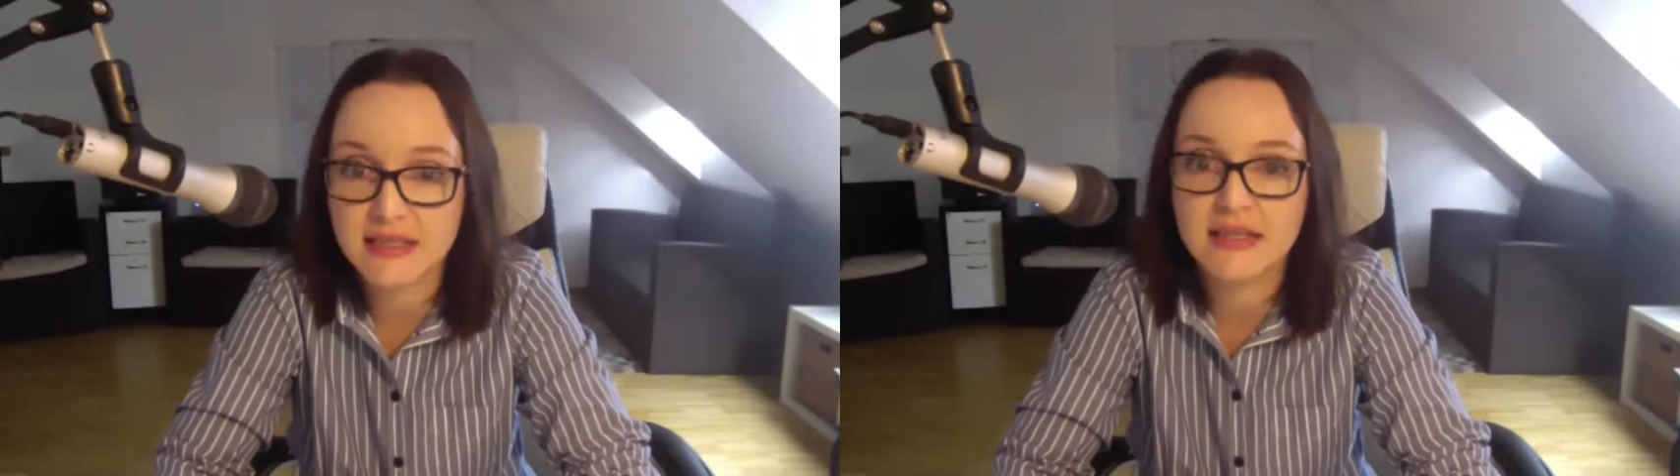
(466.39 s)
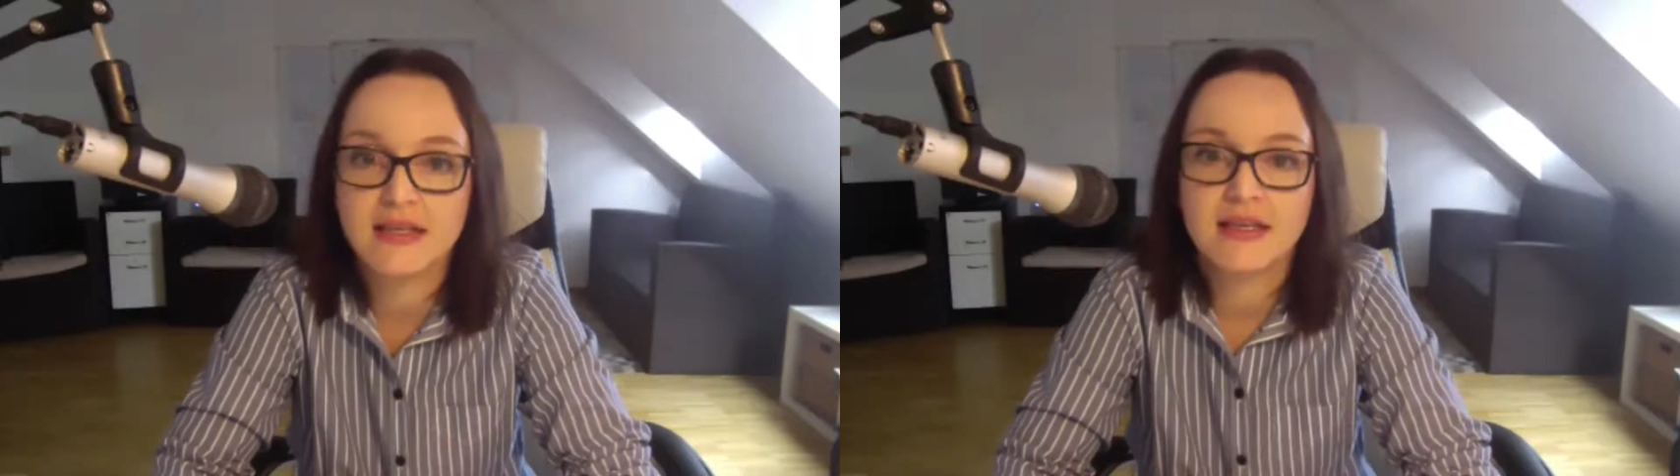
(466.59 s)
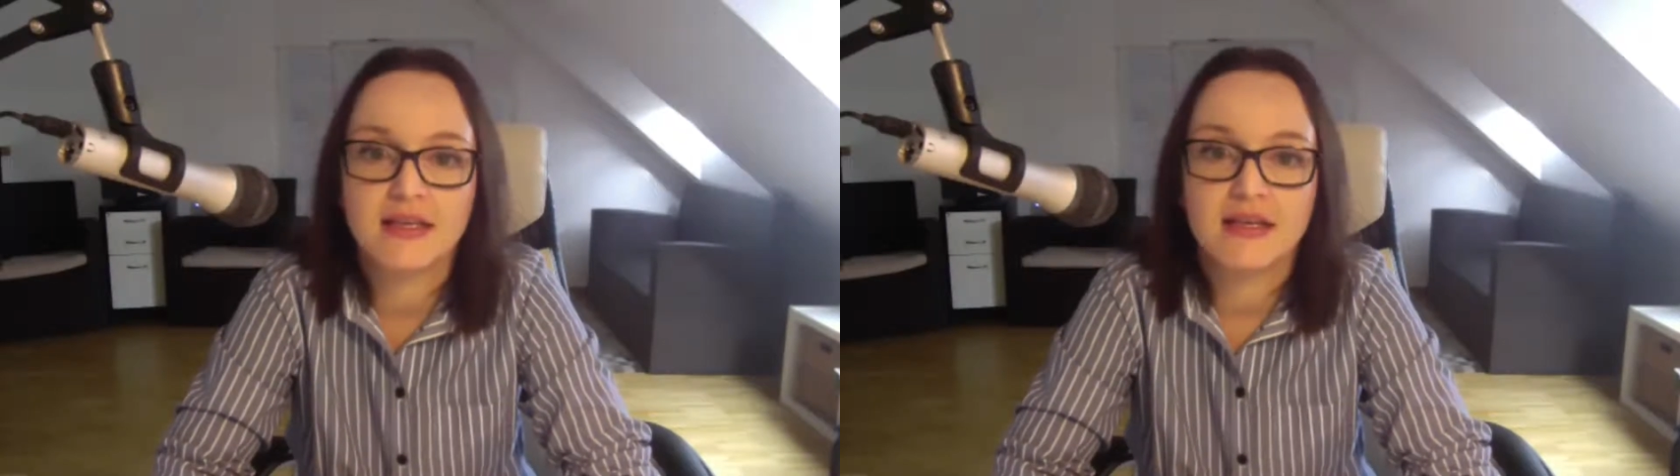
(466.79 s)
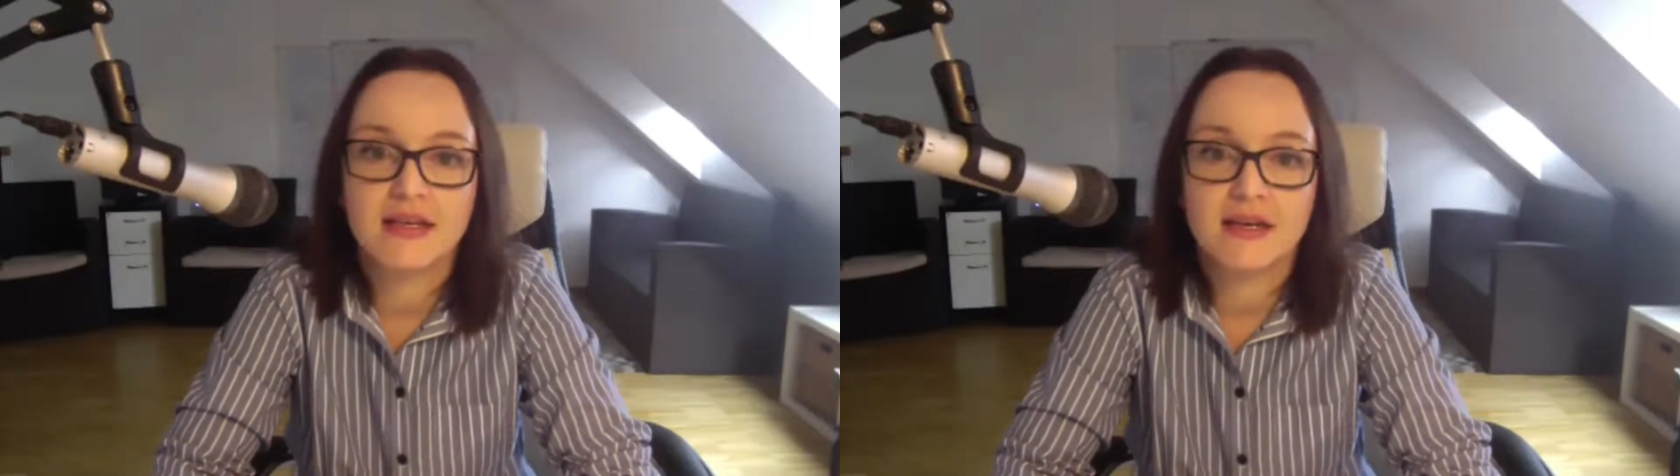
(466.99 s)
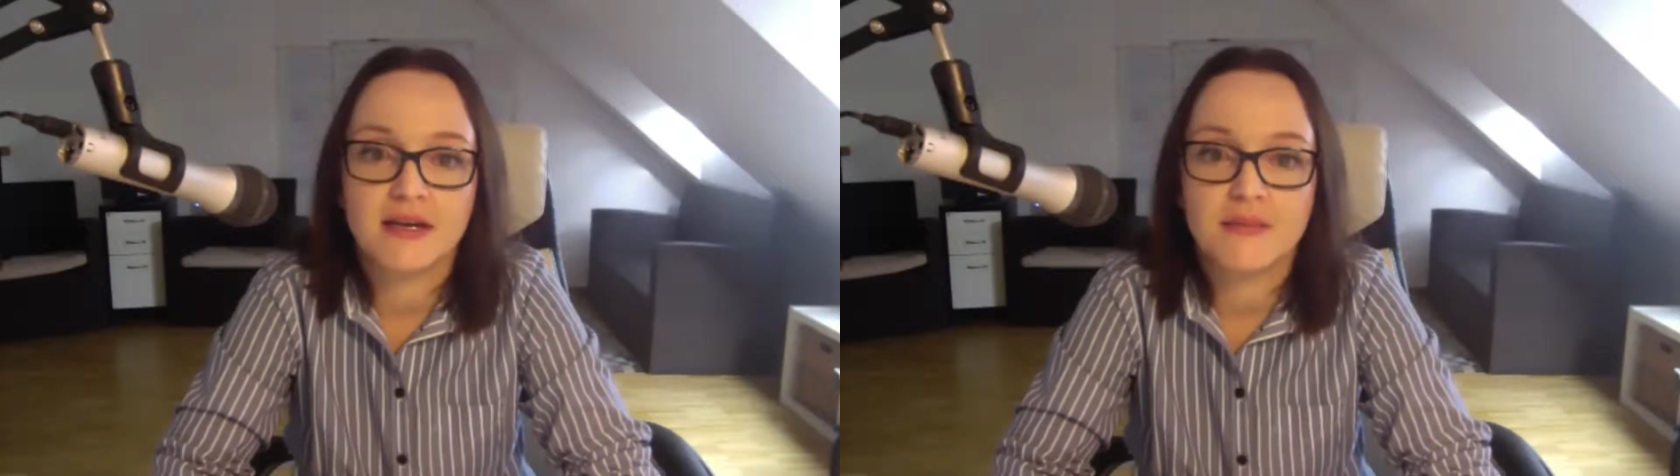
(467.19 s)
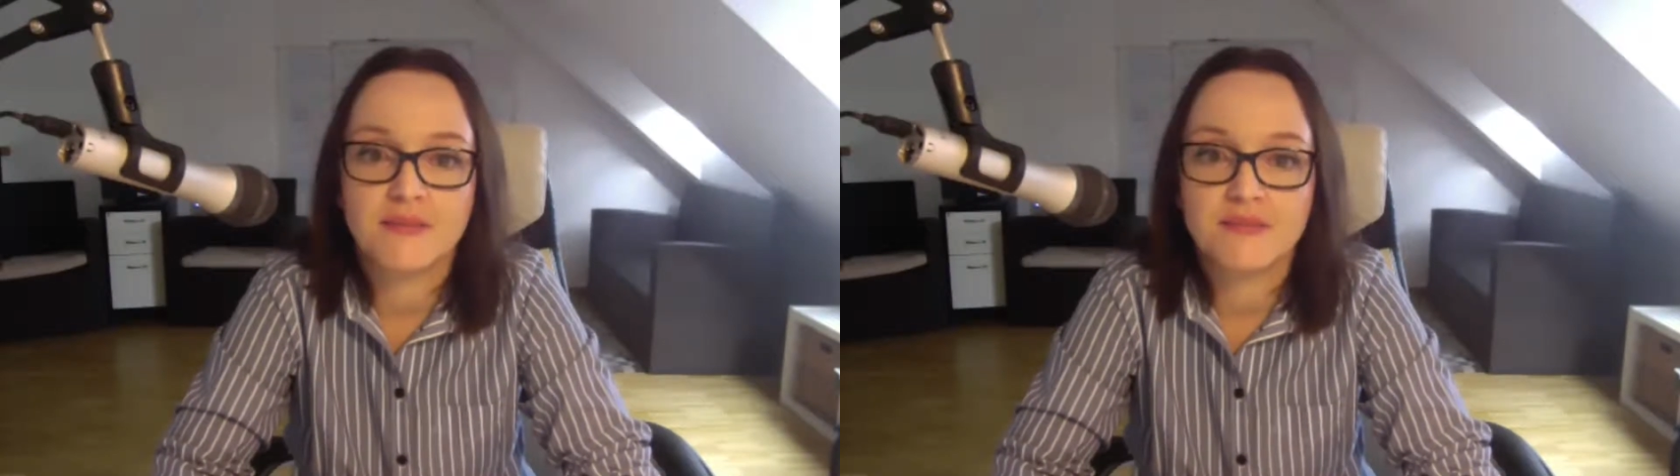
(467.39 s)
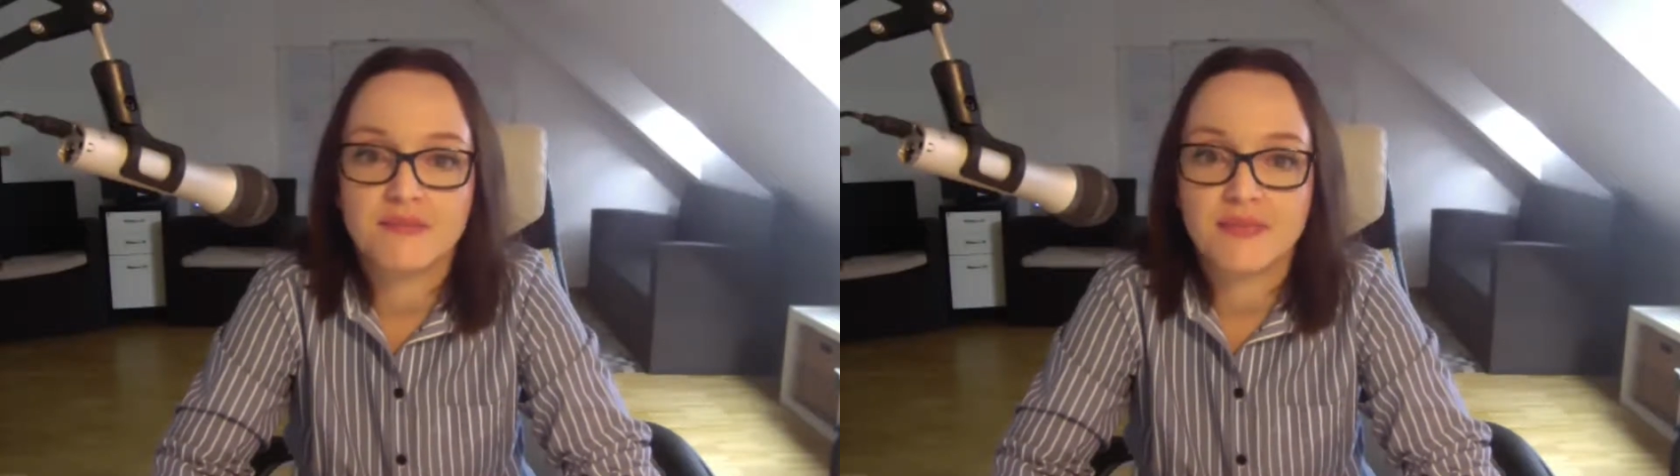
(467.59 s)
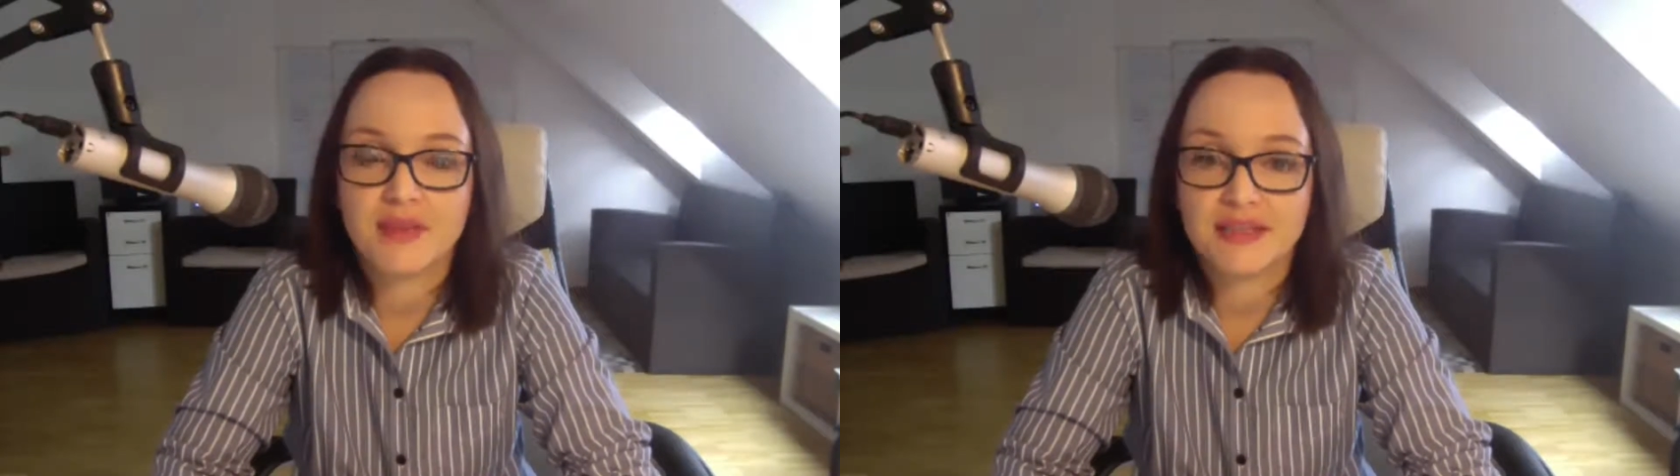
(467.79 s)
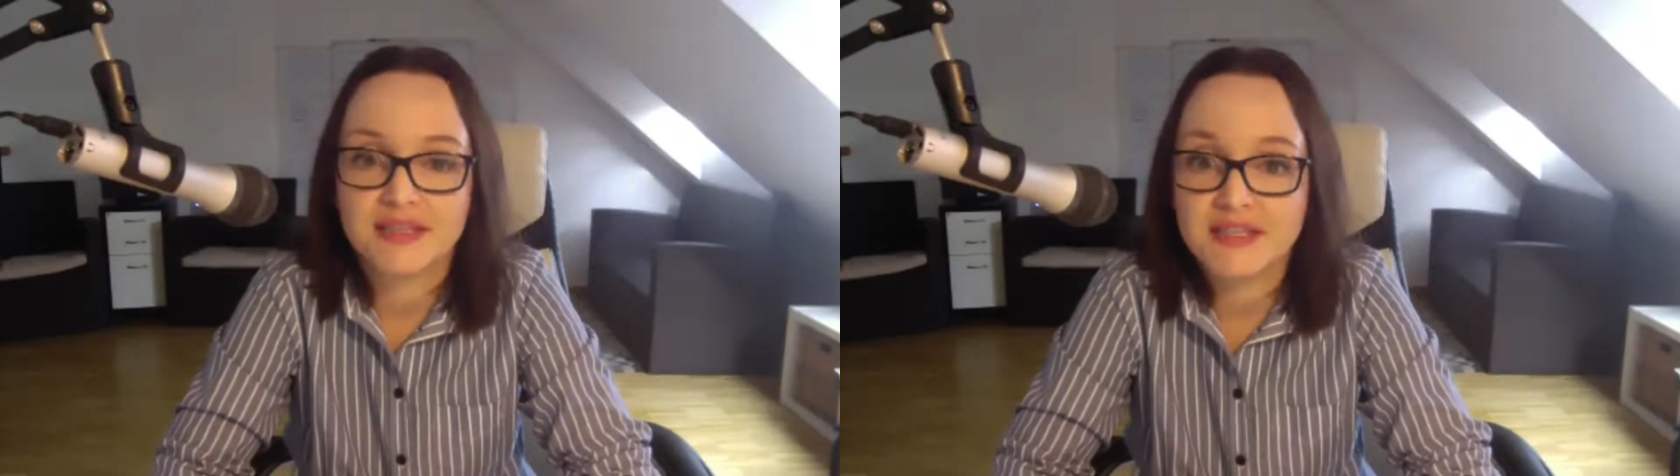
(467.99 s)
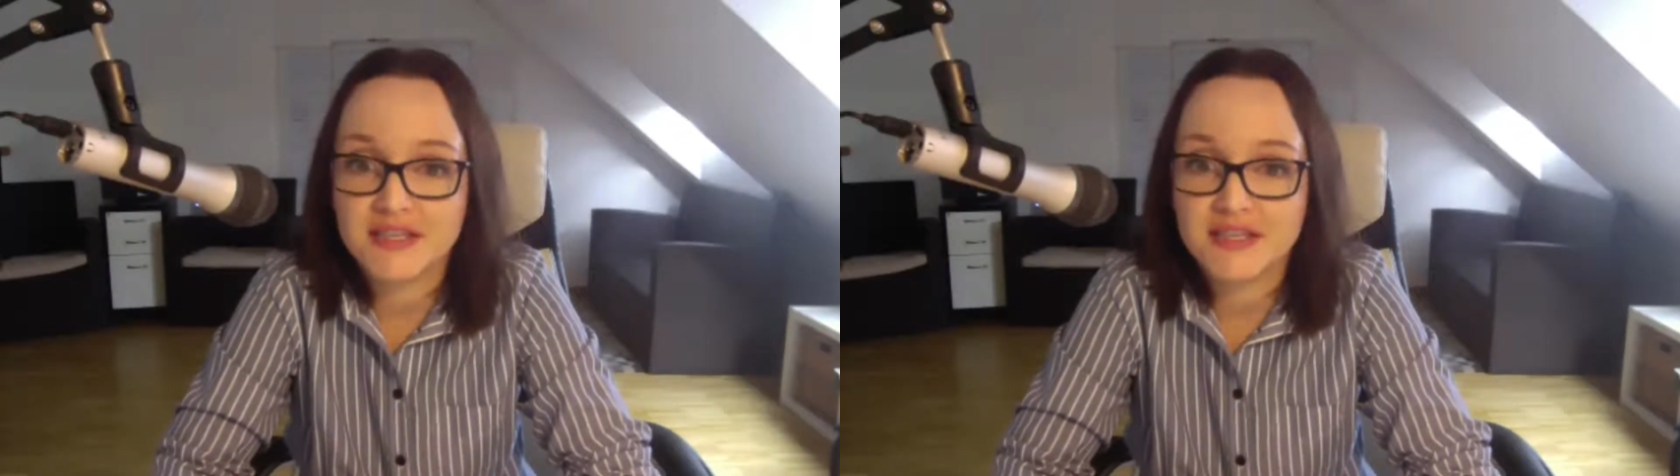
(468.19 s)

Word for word: Mm-hmm. Um, this